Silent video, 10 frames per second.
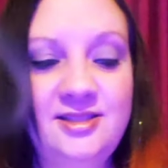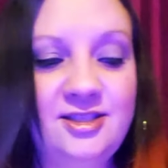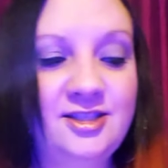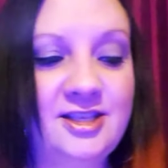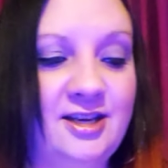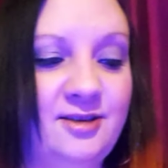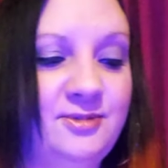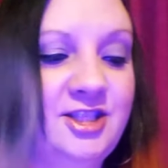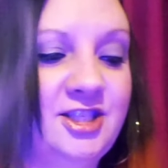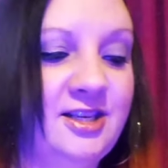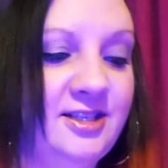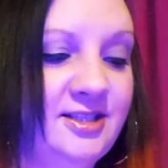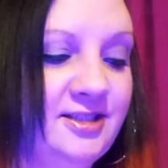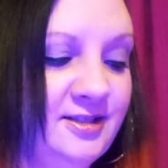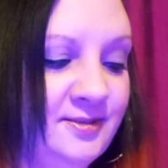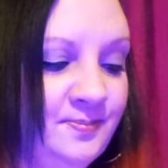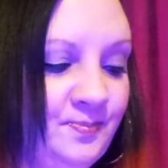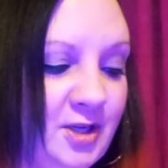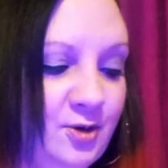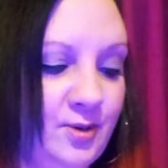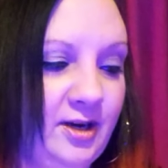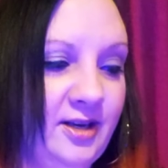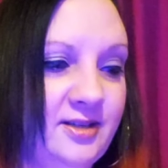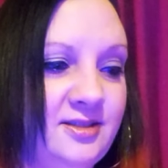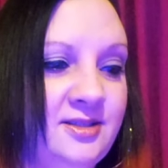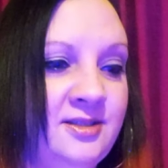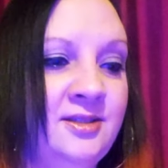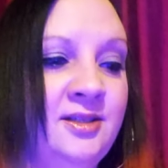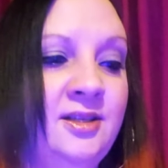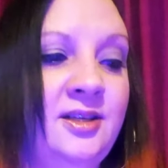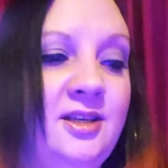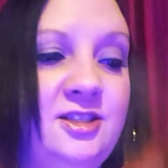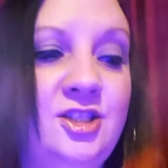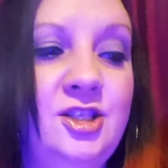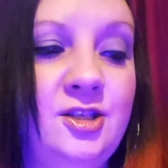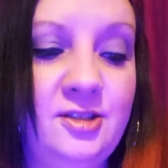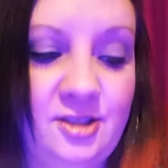your time to shine, Aquarius. It's your